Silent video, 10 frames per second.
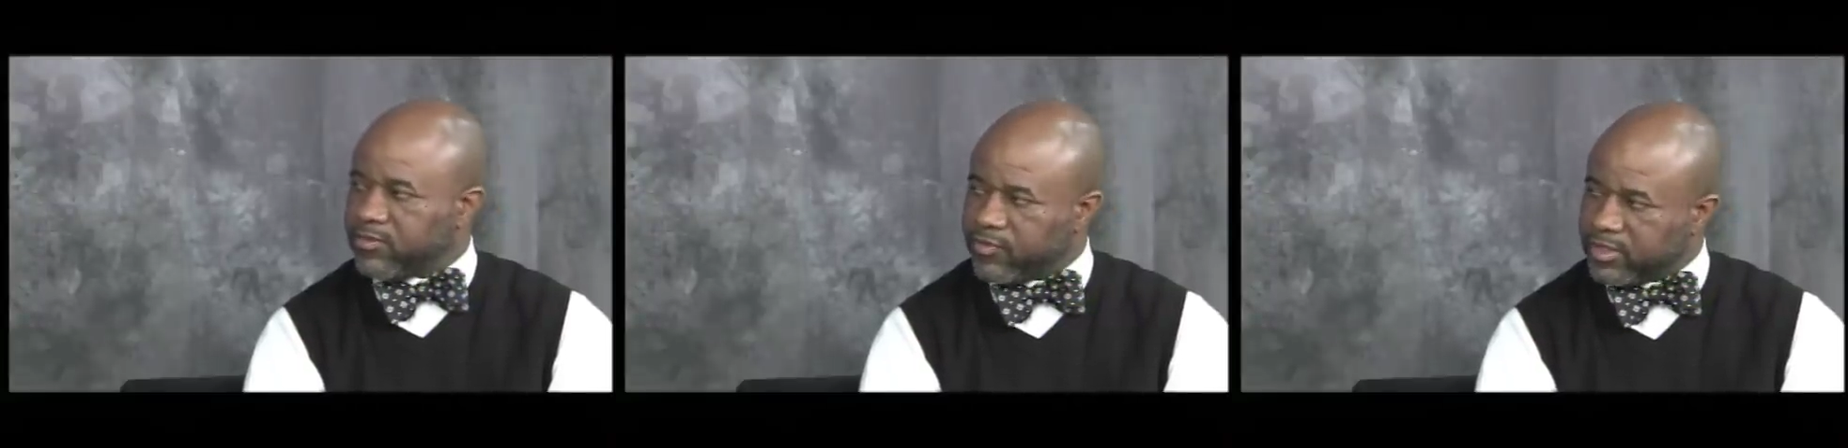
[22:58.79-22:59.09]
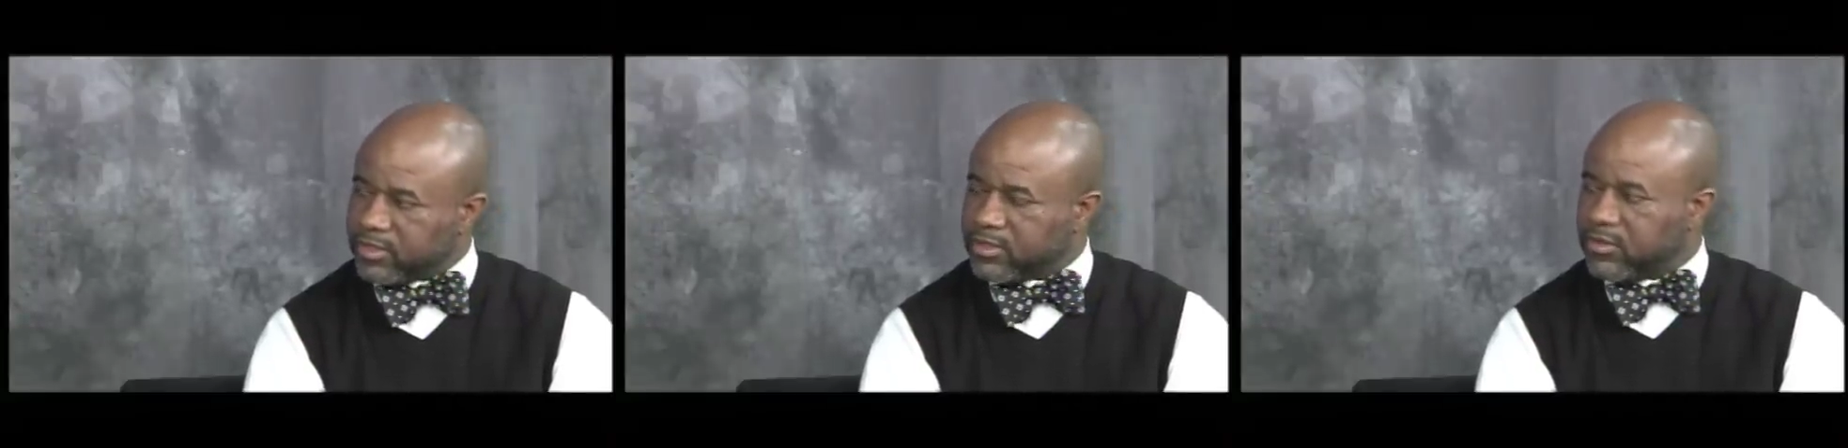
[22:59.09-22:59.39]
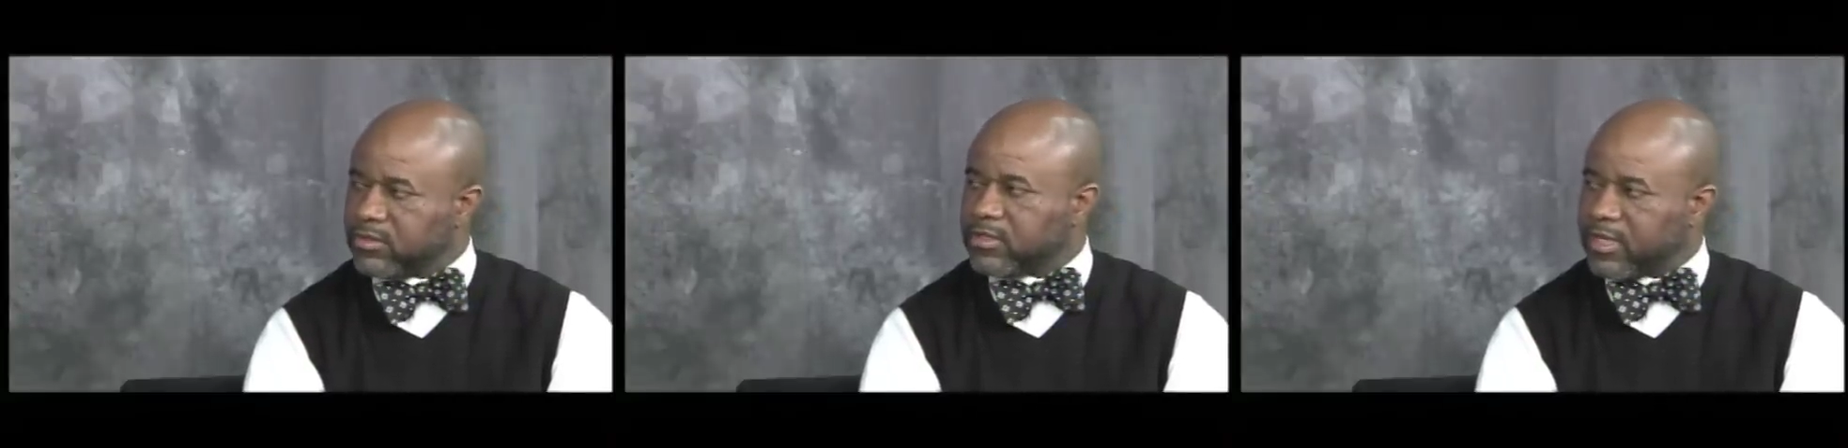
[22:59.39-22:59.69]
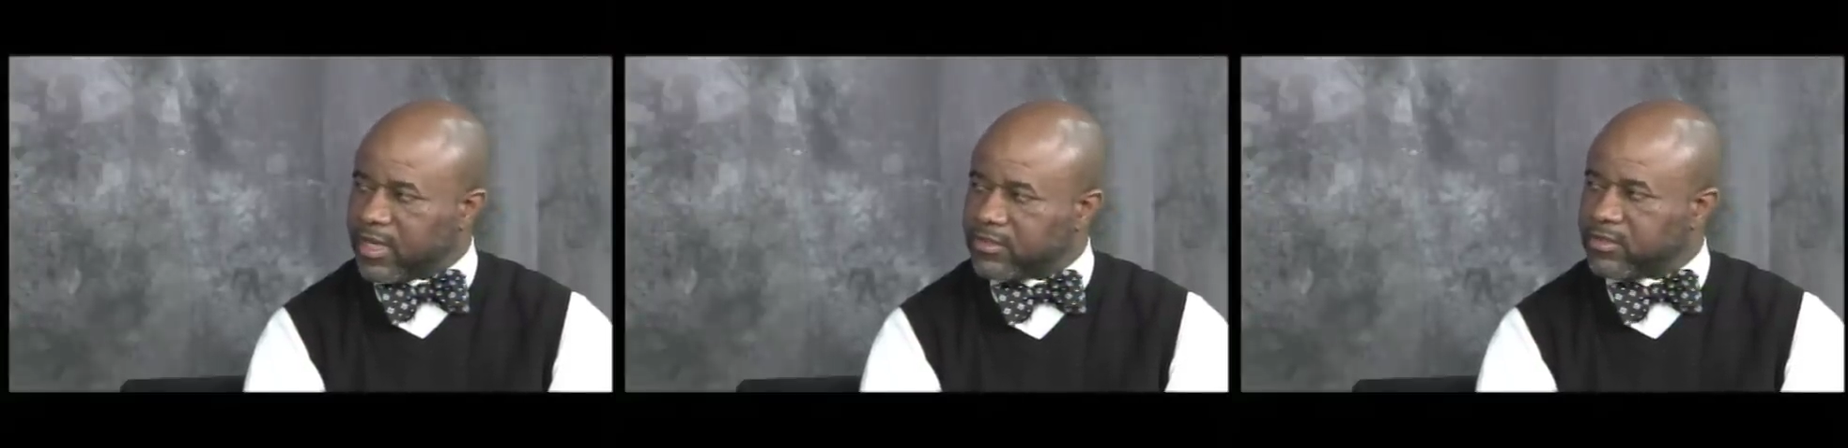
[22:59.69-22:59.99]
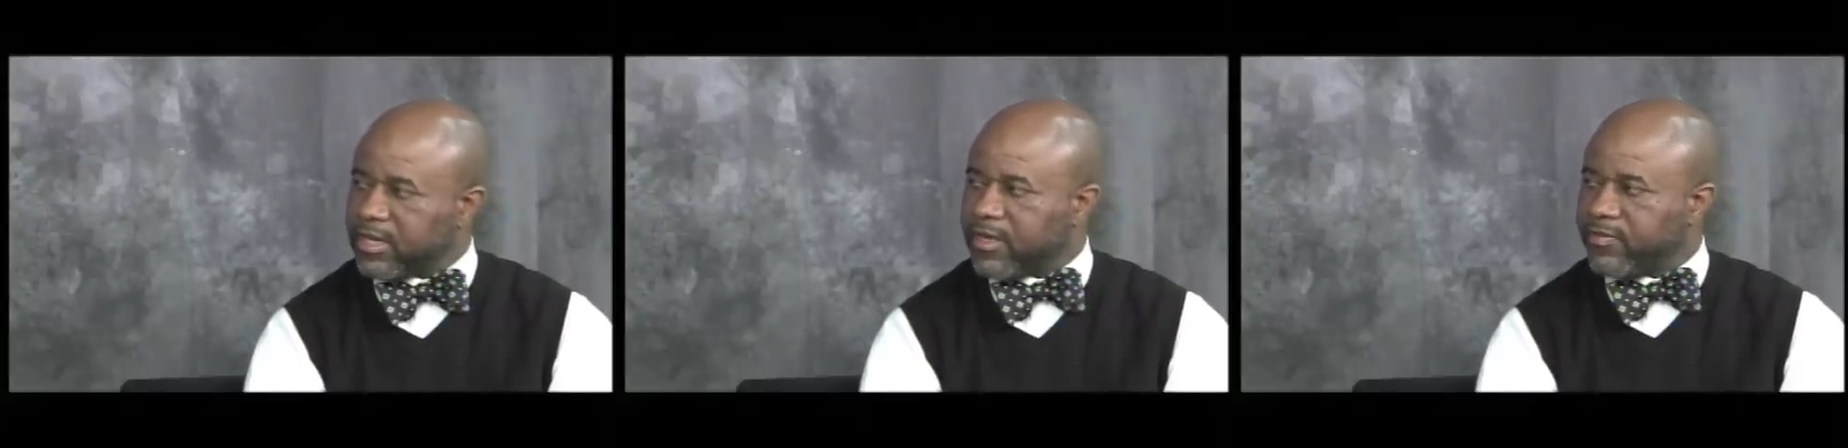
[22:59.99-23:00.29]
the physics students, they
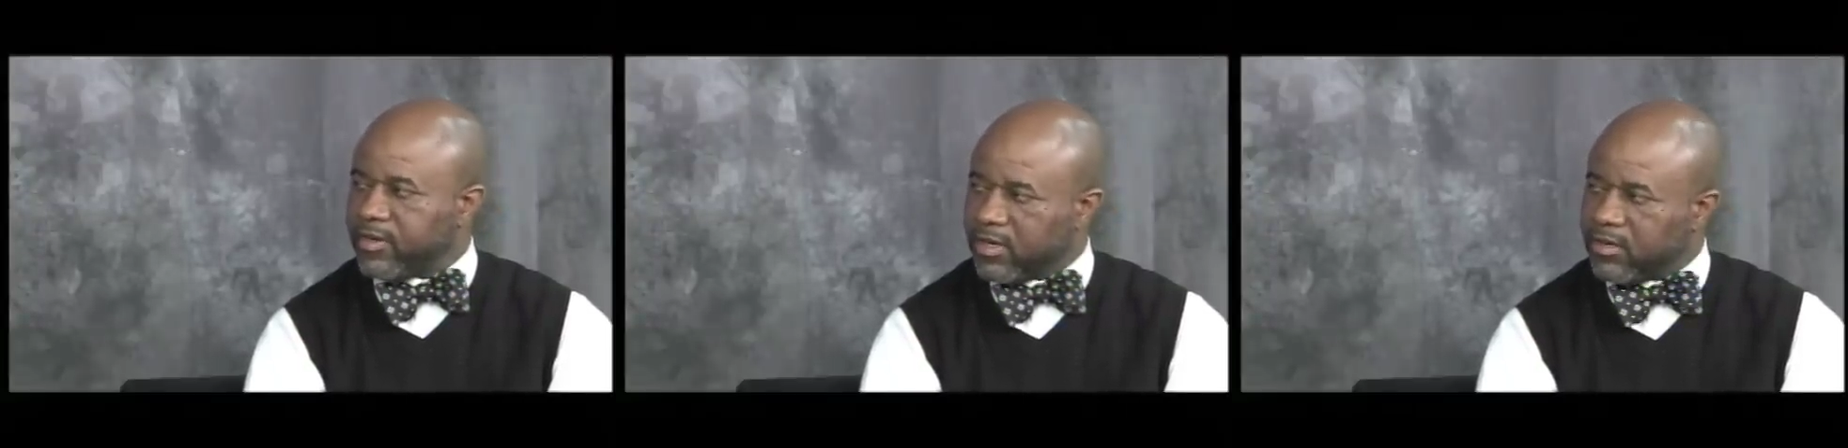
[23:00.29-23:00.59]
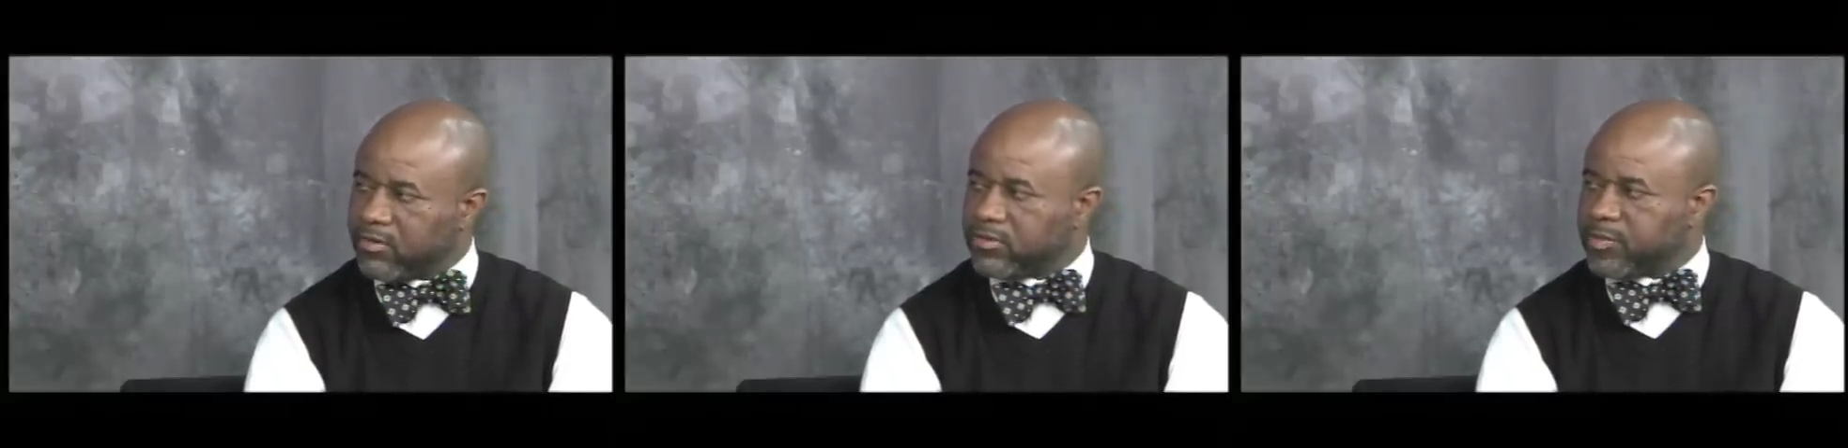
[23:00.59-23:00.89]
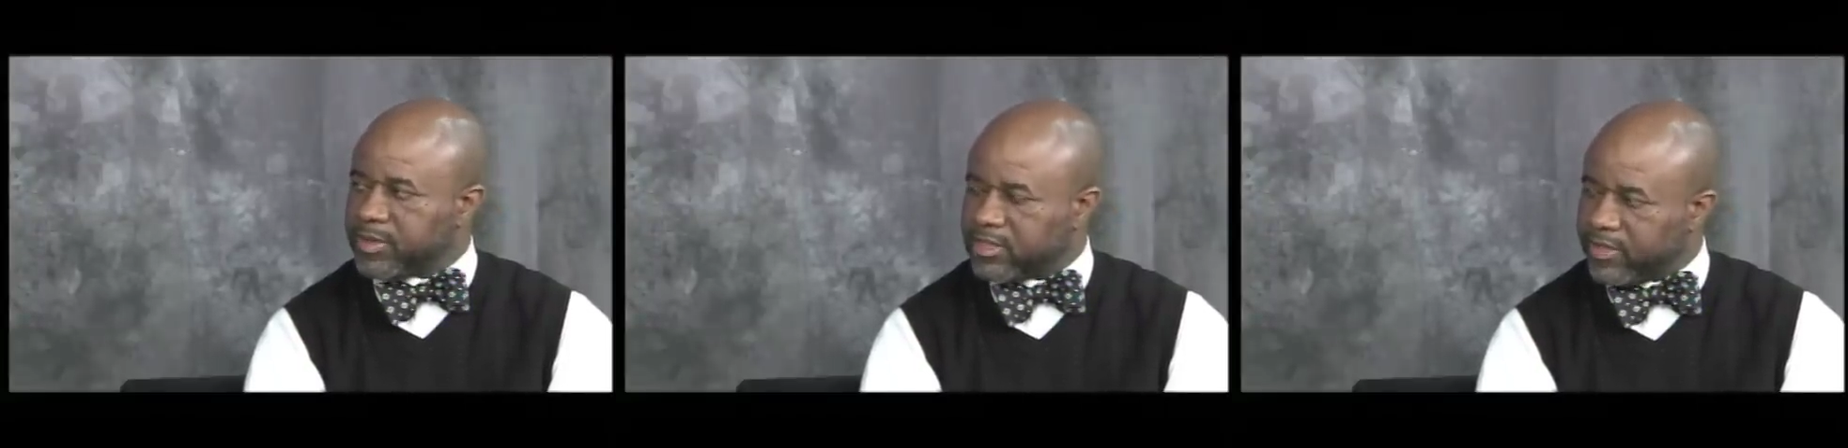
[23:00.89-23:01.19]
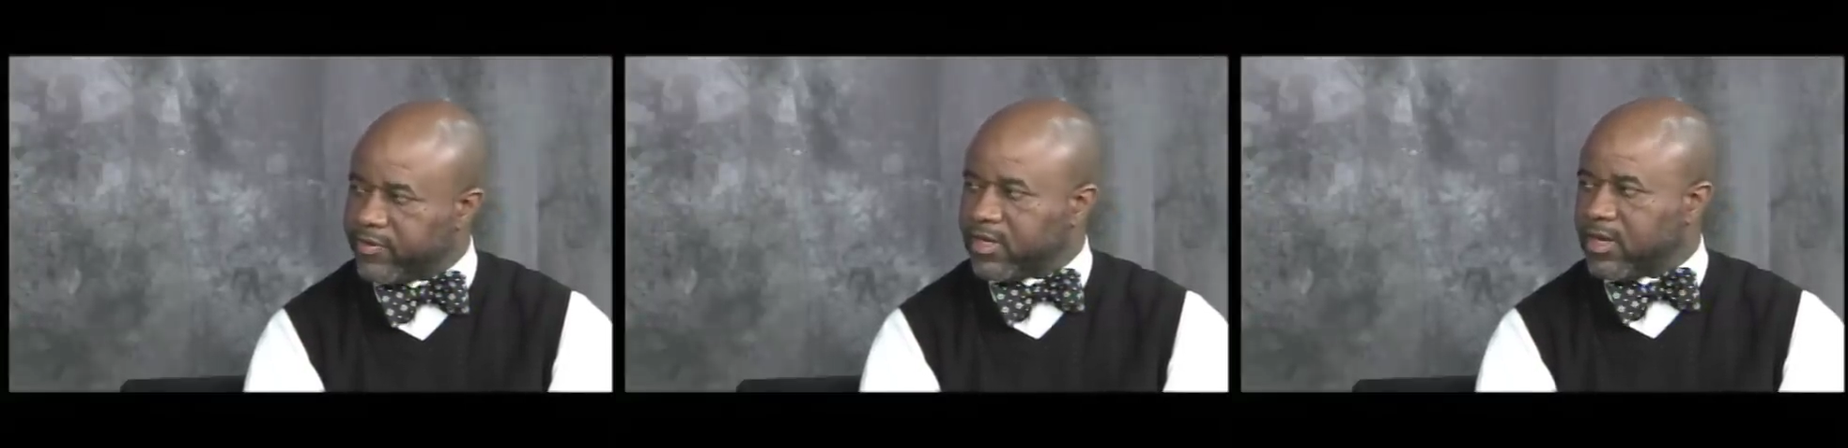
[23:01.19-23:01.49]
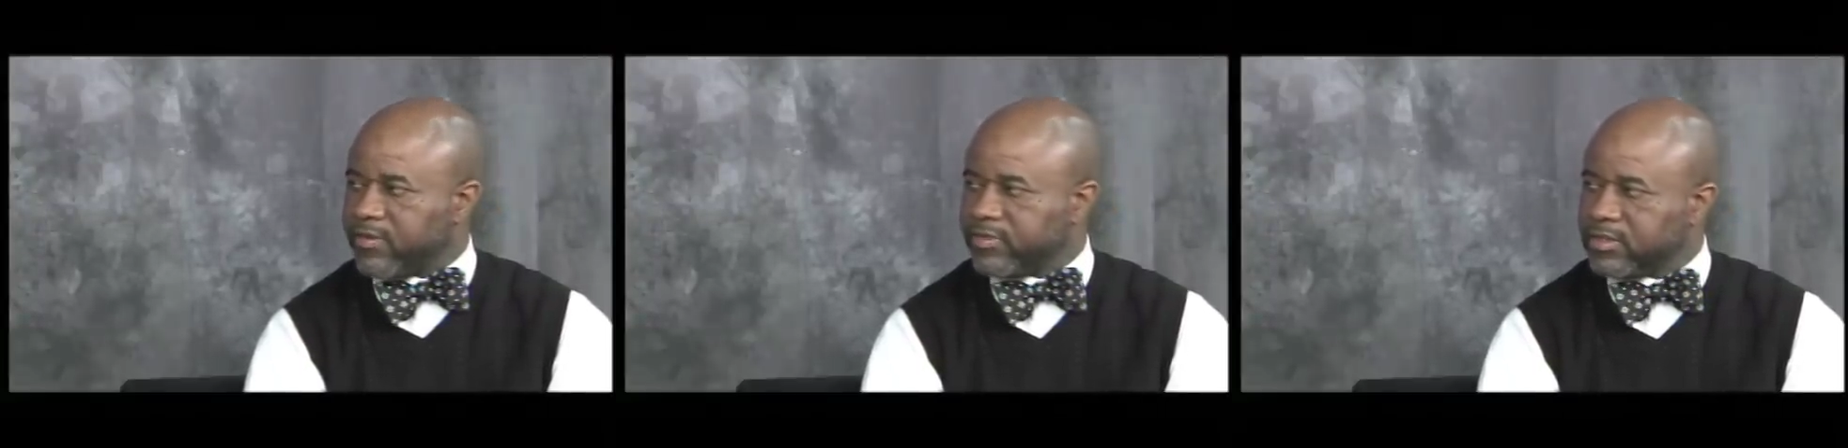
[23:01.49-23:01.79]
also have their own specific
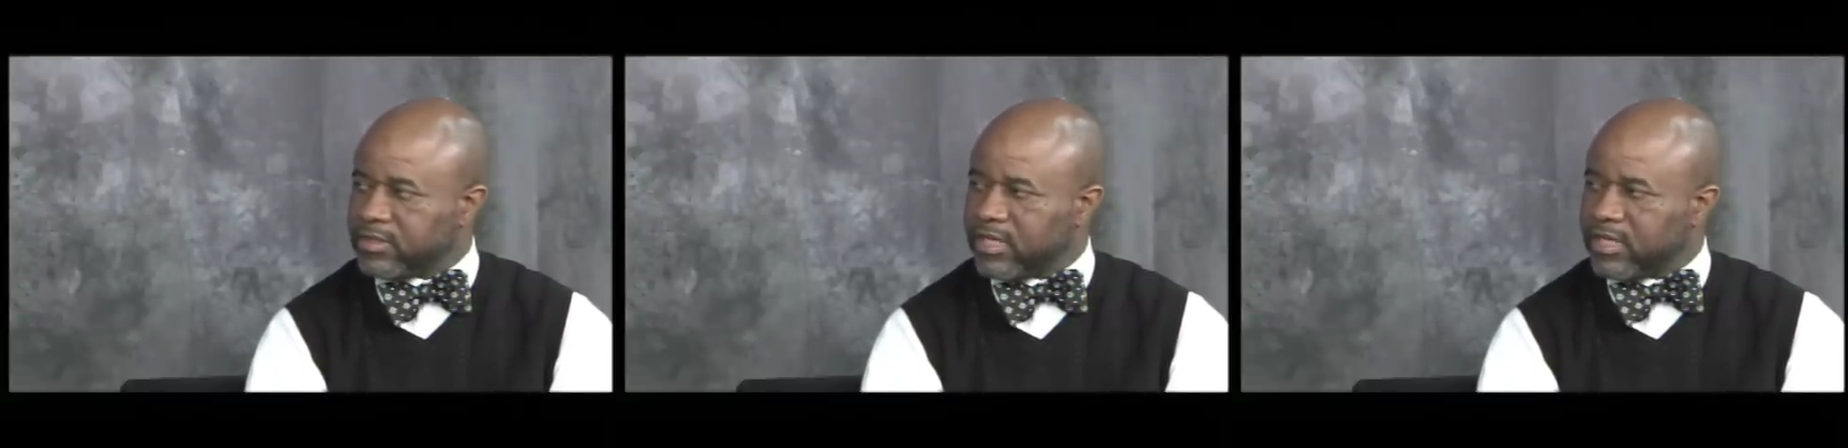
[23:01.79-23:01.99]
conferences.